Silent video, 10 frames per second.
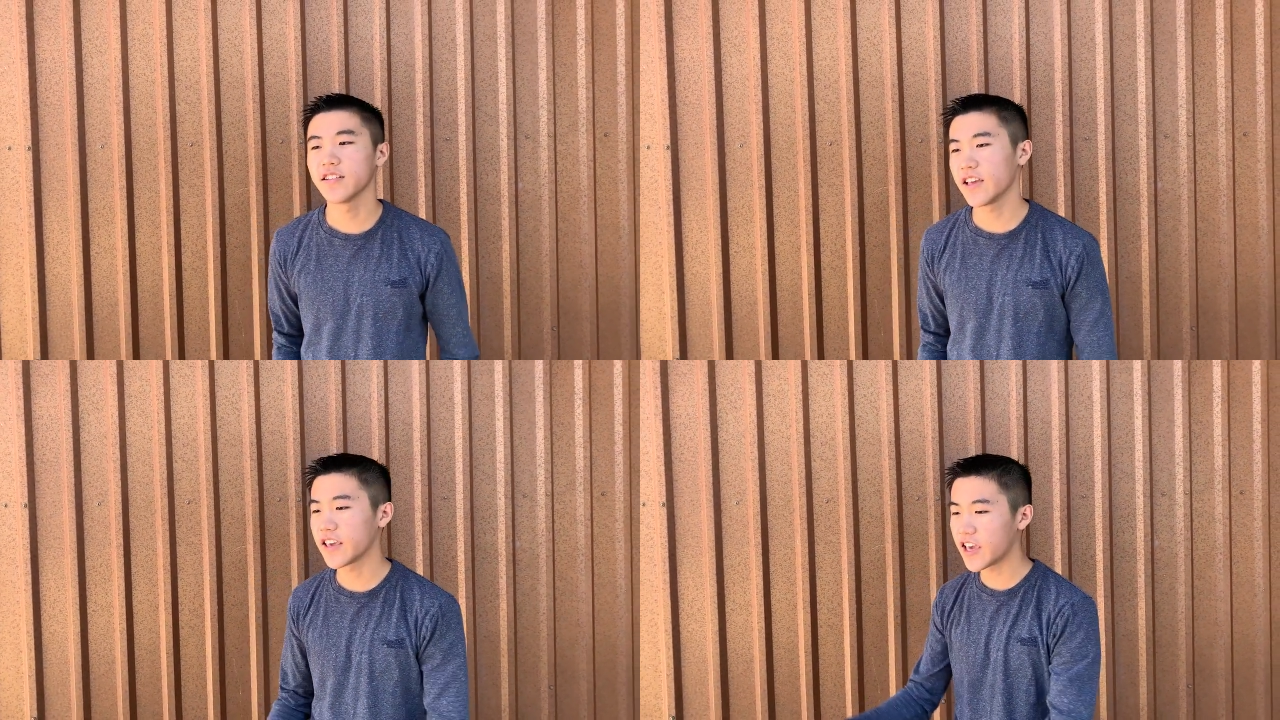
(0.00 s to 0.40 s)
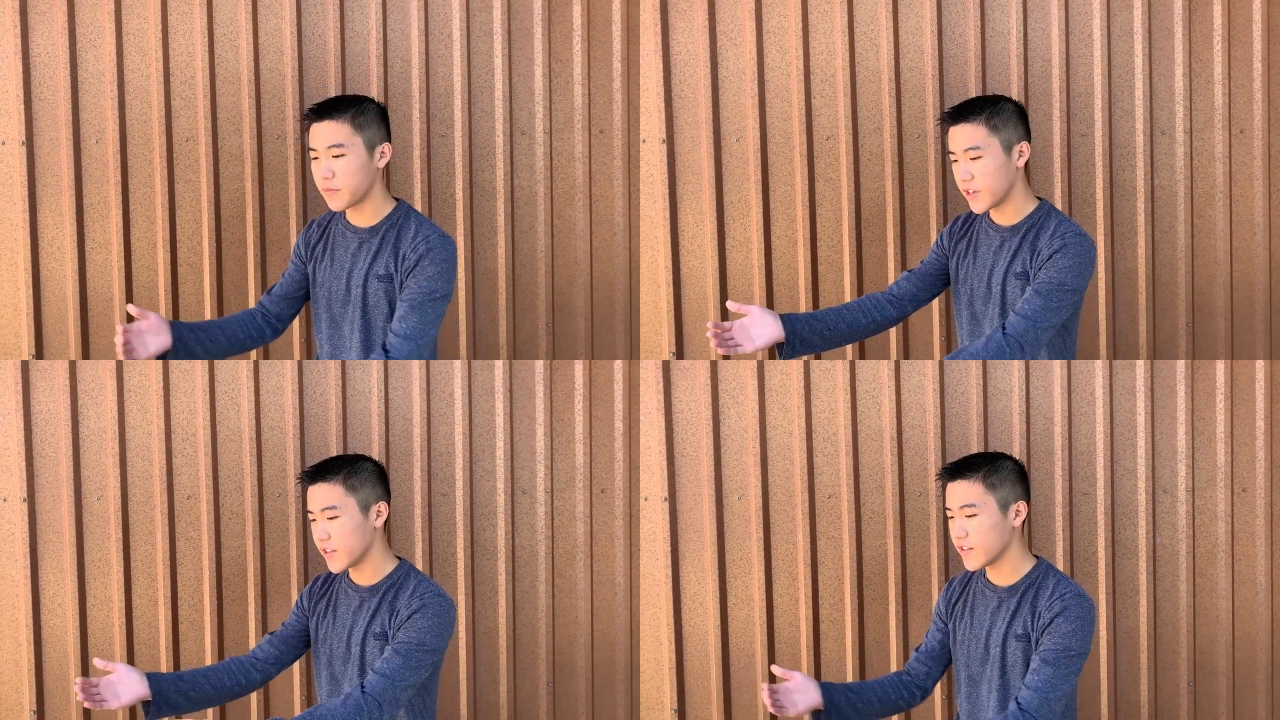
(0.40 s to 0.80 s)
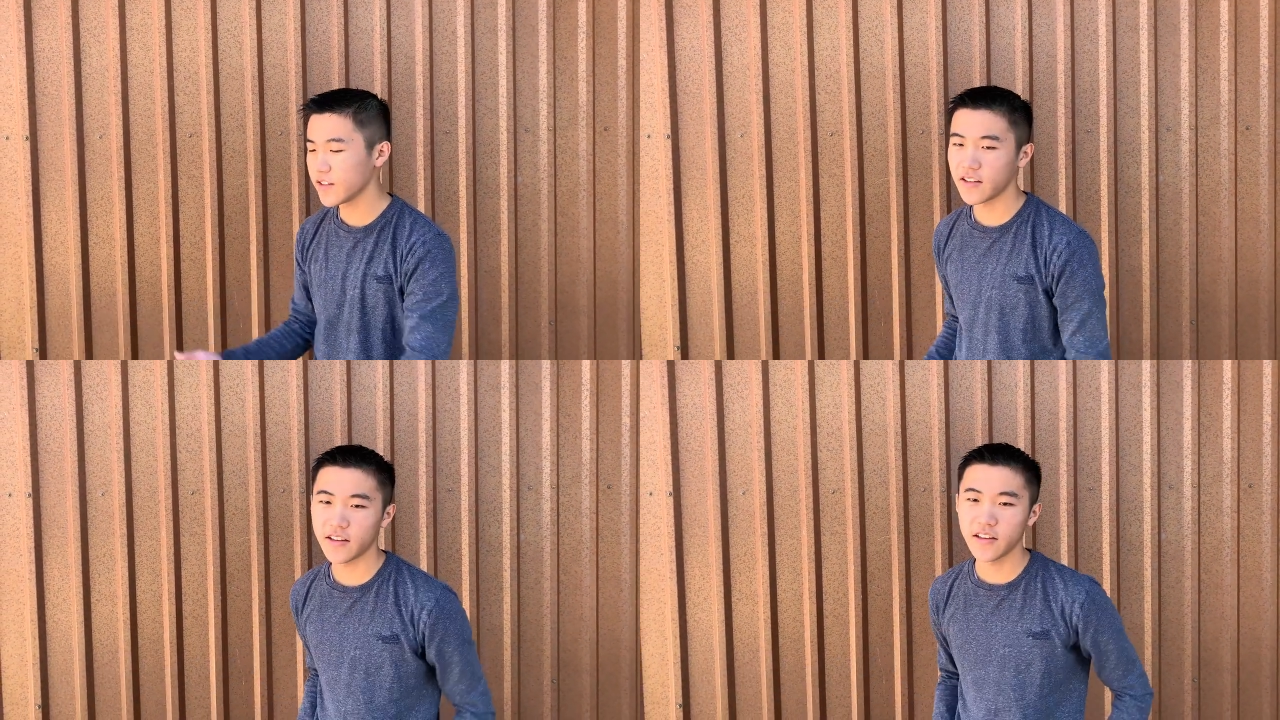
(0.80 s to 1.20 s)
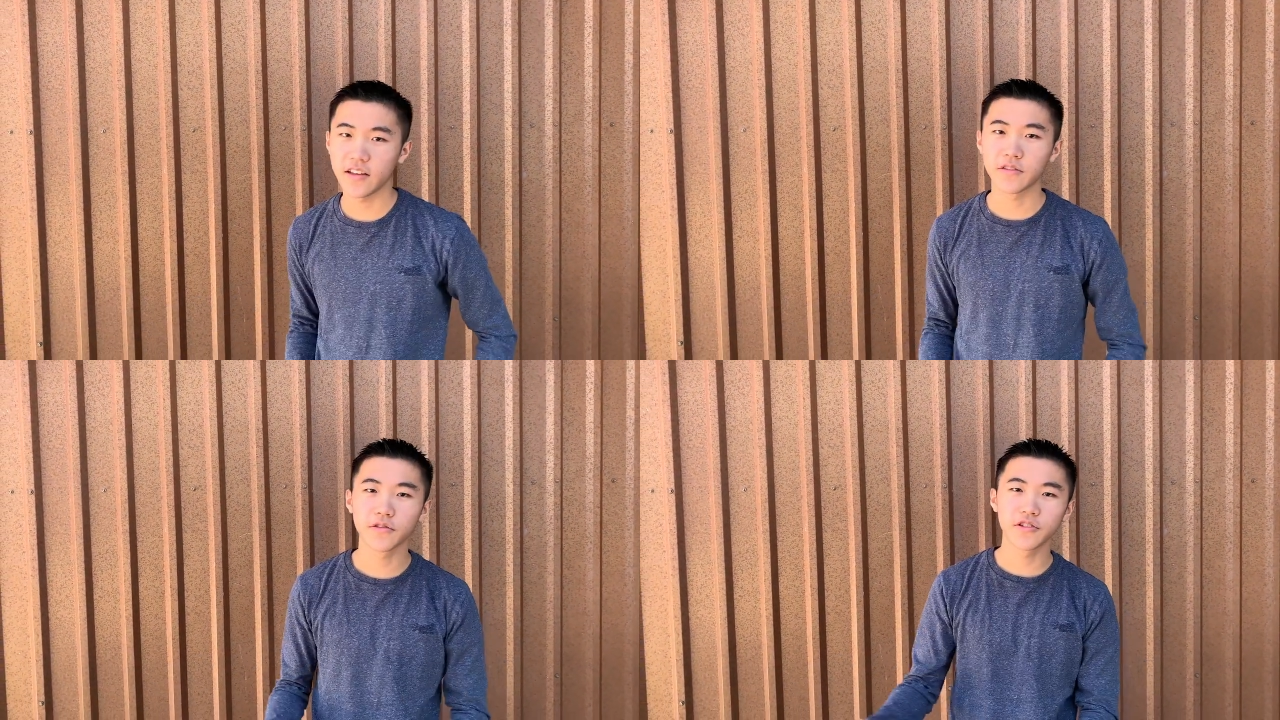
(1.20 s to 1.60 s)
It came in
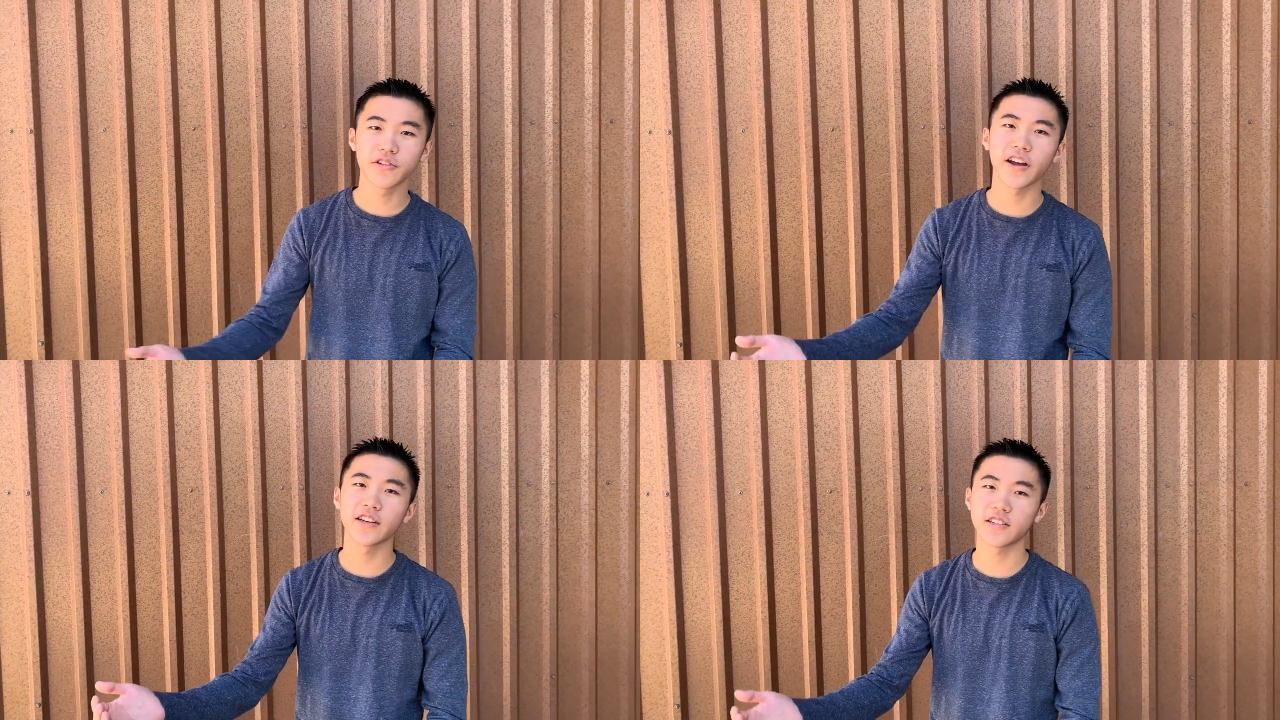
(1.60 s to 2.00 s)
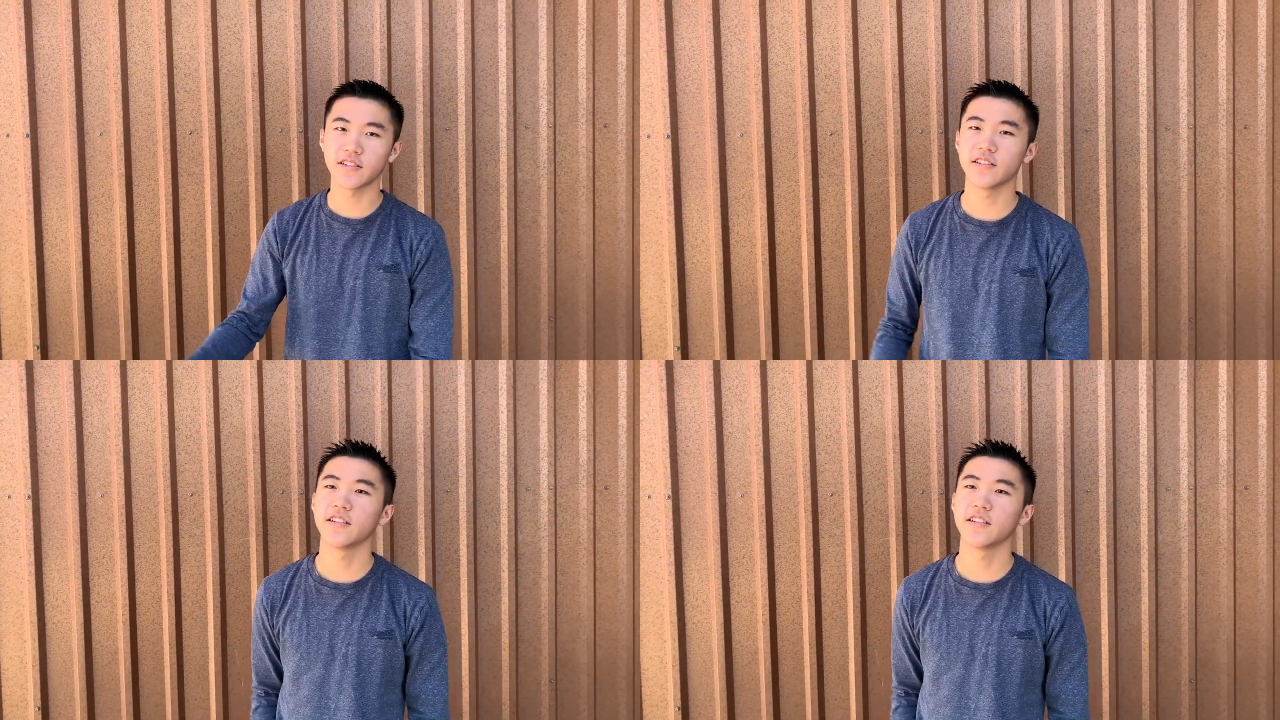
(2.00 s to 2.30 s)
through the trash,